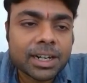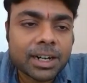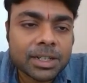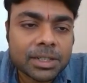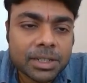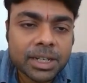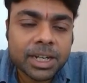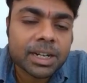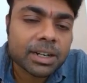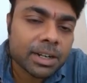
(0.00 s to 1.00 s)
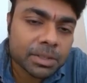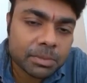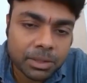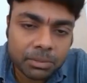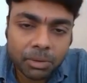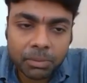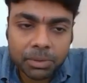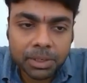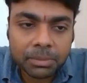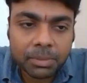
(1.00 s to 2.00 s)
retransfer the
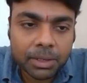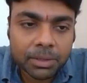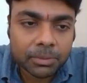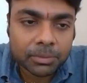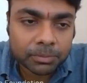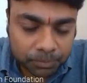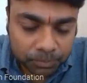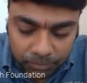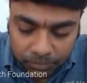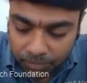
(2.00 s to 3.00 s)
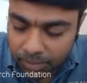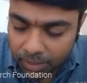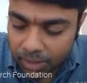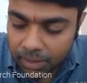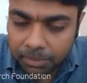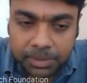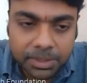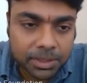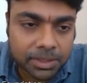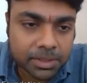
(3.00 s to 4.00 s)
property back to the
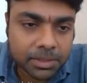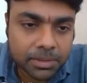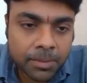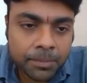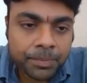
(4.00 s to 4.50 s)
person concerned.